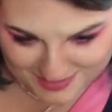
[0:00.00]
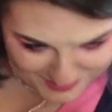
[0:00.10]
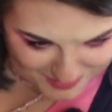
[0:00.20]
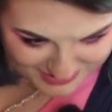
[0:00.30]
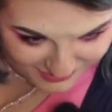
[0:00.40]
and
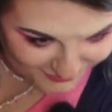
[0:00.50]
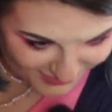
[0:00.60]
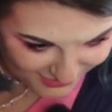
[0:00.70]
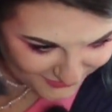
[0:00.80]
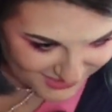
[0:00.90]
Mum are going to
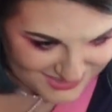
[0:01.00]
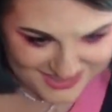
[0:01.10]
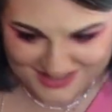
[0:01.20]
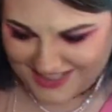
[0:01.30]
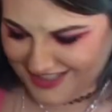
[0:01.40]
fight for this,
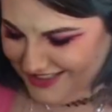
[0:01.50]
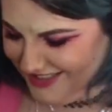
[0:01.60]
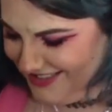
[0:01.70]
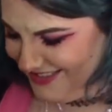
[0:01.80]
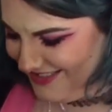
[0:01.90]
I
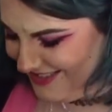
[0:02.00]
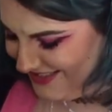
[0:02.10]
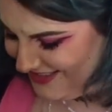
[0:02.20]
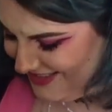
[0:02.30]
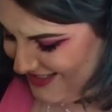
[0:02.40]
think.
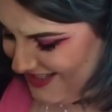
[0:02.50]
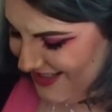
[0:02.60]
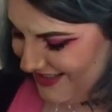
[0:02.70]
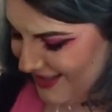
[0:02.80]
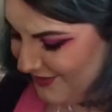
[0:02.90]

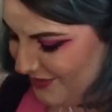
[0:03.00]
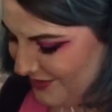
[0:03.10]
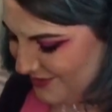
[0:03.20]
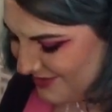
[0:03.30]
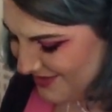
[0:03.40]
They've
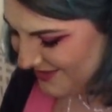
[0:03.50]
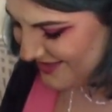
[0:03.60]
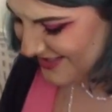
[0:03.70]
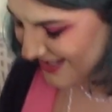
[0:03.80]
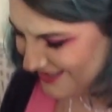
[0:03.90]
also
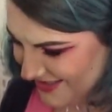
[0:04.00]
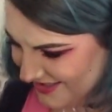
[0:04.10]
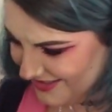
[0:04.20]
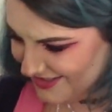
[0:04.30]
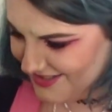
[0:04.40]
sent
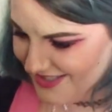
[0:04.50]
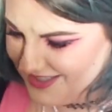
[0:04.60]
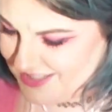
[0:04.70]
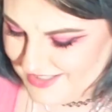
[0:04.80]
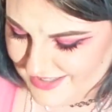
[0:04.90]

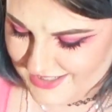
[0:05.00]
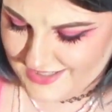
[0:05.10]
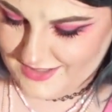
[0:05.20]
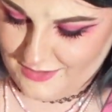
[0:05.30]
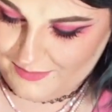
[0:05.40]
us
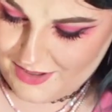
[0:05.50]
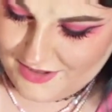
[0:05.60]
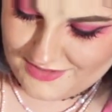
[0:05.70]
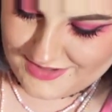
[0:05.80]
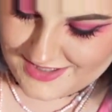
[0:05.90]
this little
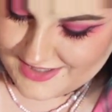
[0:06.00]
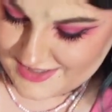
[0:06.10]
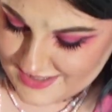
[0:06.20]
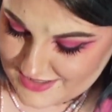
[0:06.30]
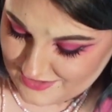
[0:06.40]

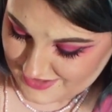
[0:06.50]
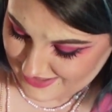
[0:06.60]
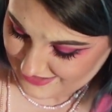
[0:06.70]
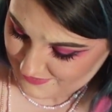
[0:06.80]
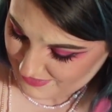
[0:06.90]
box. This looks
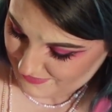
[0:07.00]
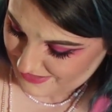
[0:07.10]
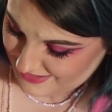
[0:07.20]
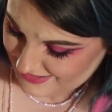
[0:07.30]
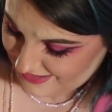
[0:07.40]
like it might
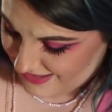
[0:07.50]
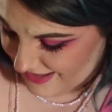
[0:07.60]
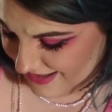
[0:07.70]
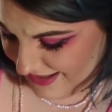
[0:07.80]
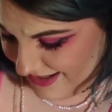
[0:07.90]
be
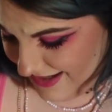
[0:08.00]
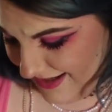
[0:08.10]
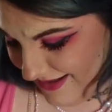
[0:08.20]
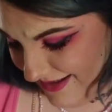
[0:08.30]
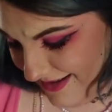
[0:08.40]
a